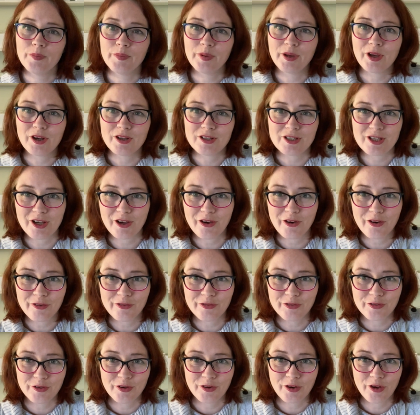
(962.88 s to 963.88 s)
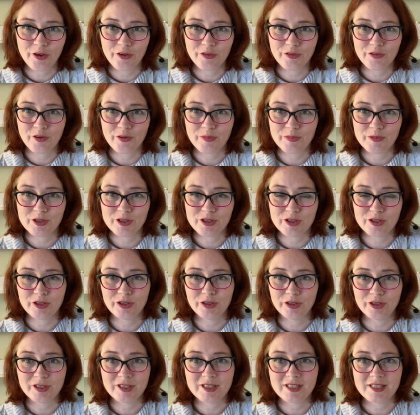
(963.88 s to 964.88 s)
because I got a phone call from the
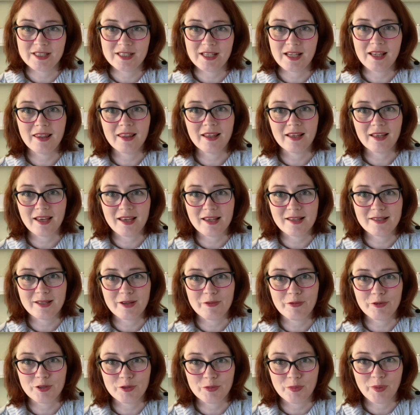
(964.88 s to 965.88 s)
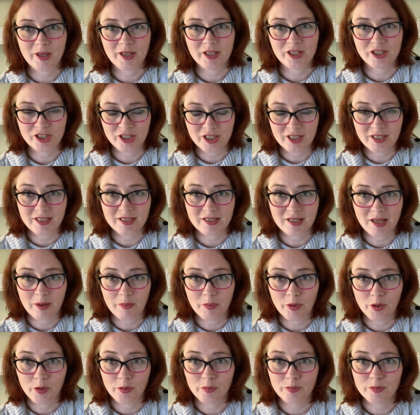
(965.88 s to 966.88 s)
school to say that Kezia wasn't well and she needed to come
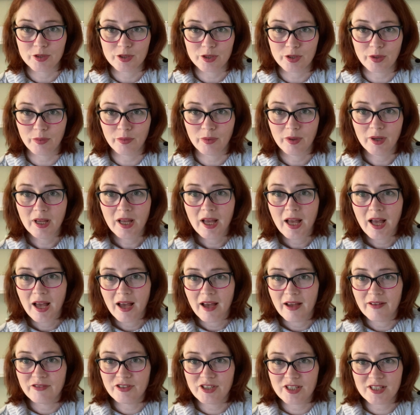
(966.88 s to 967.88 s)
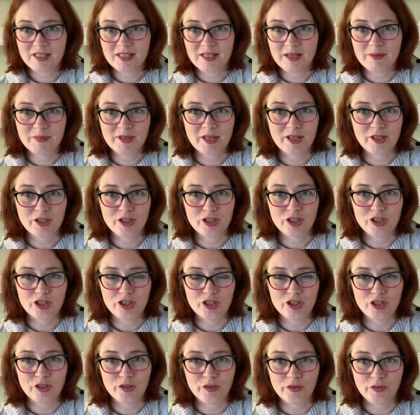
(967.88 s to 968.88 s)
home. So I've just nipped down to the
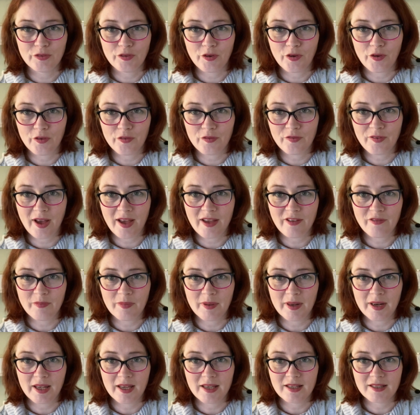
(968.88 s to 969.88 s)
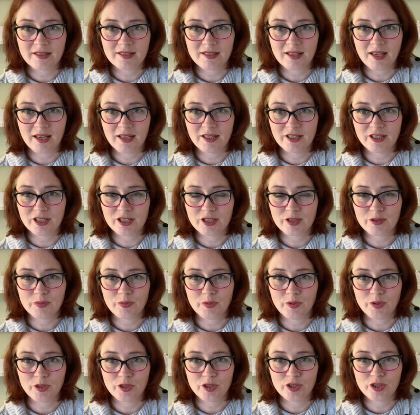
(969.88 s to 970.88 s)
studio for 5 minutes. I just
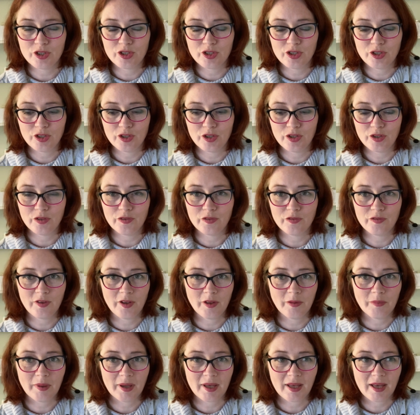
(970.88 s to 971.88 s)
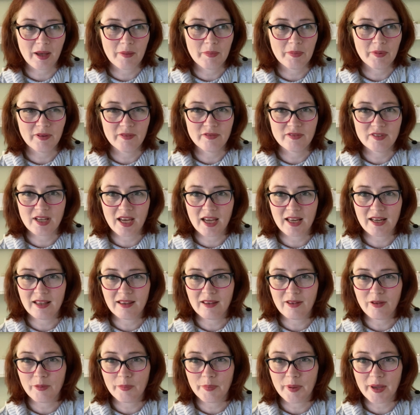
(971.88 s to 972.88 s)
want to film a couple of tiny
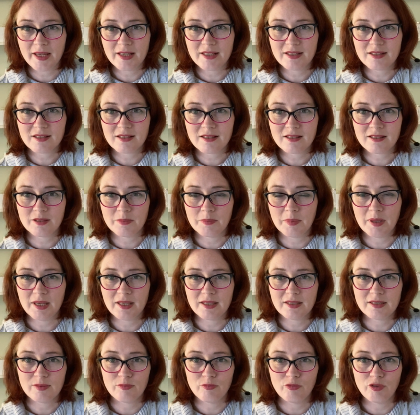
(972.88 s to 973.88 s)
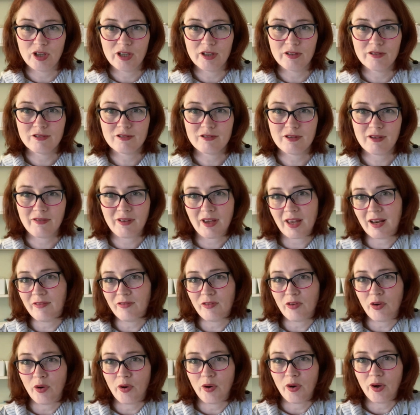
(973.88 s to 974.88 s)
little bits to make some reels. So I've kind of
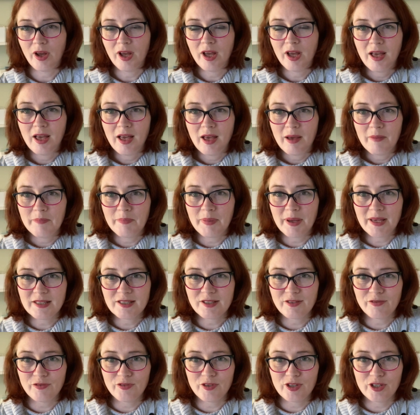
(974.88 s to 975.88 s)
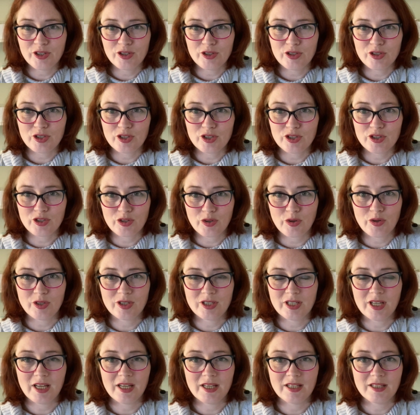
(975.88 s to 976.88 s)
got bits of reels
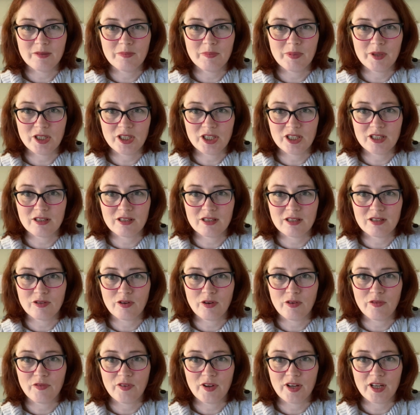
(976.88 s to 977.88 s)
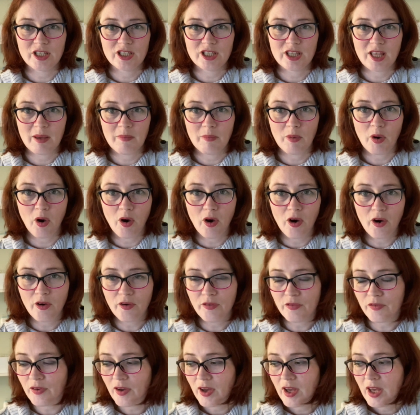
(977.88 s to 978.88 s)
sorted, but just to sort of finish them
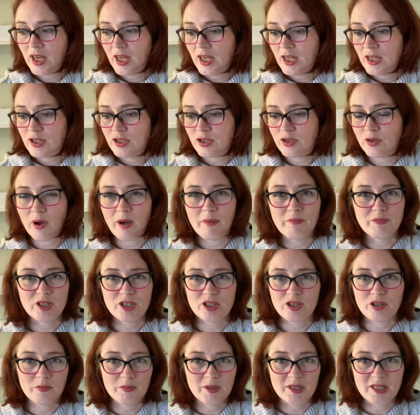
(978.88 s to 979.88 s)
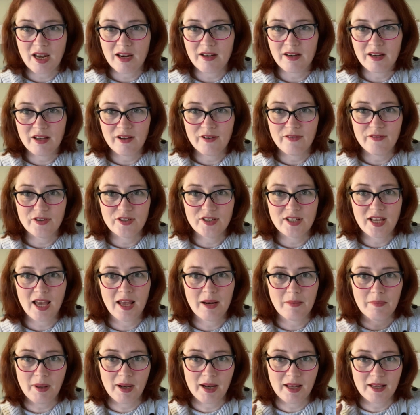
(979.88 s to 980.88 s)
off. So I'm just going to be down here for
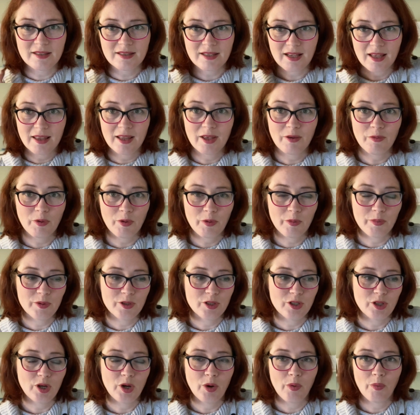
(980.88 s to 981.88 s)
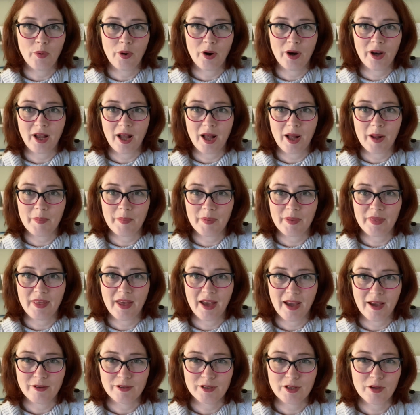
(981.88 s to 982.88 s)
10 minutes and then we'll be doing work up at the
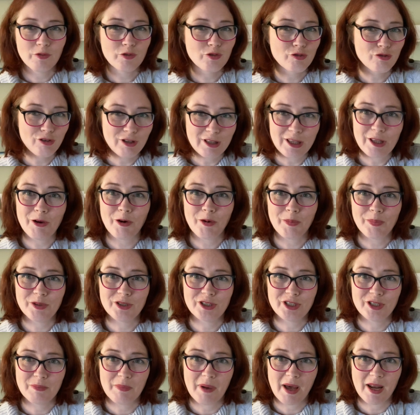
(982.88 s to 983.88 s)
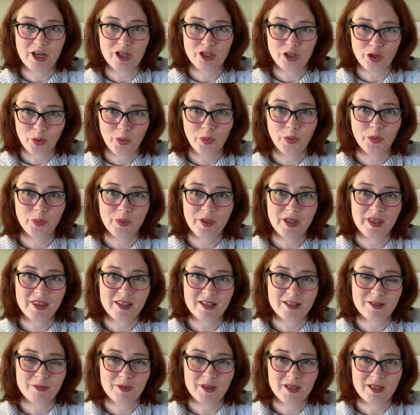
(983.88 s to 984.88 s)
house. I was really hoping she'd manage a whole week
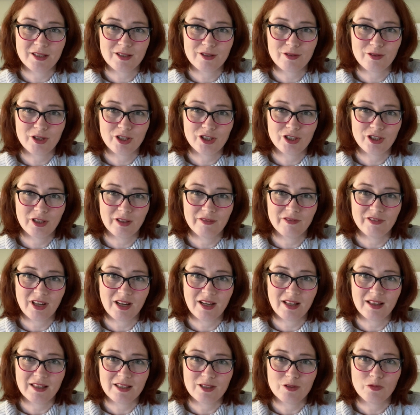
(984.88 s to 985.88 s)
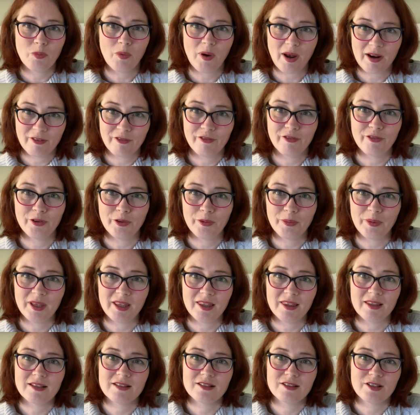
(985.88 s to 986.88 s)
this week so that she'll have done at least one full
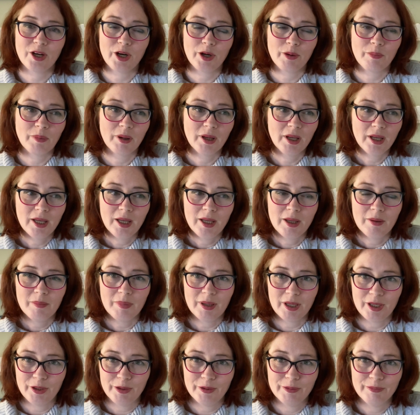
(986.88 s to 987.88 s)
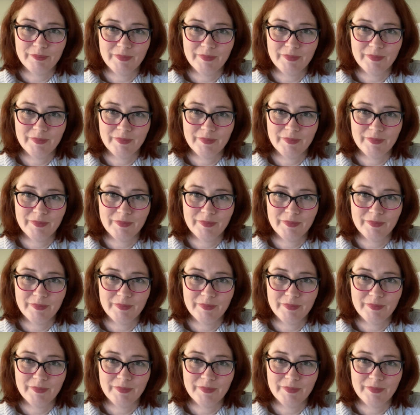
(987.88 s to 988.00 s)
week this term, but no.